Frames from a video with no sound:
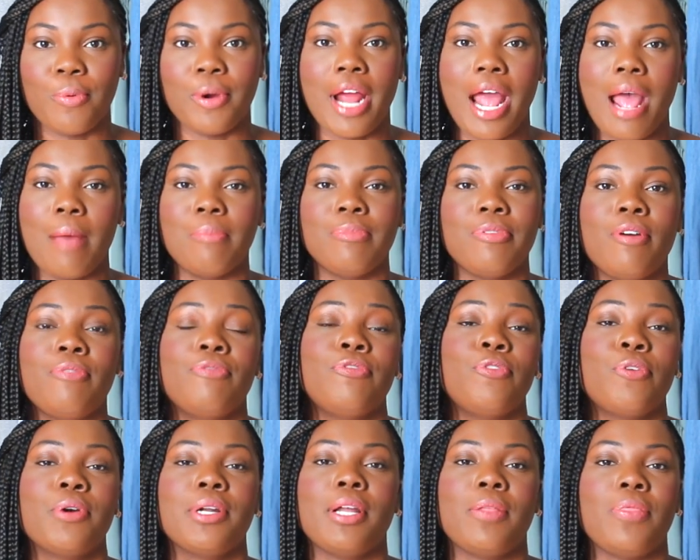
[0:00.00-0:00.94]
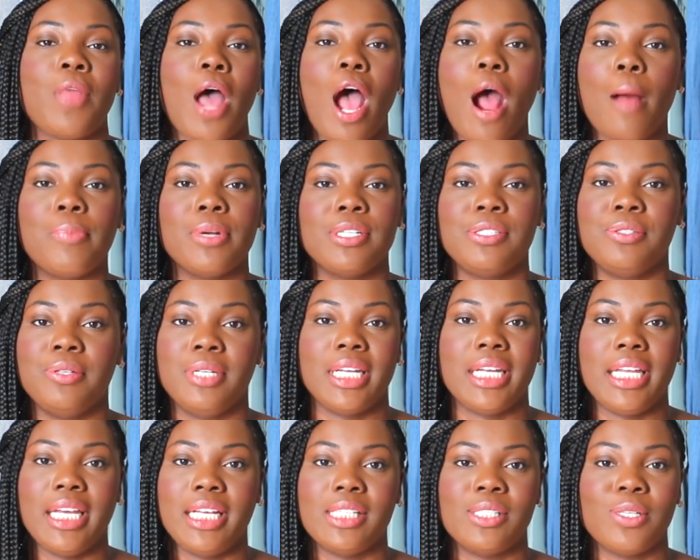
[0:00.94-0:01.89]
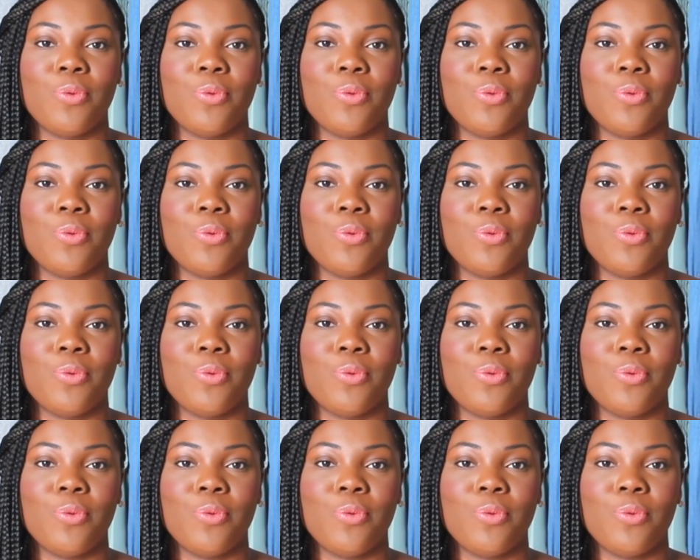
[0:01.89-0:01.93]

where I'm afforded the opportunity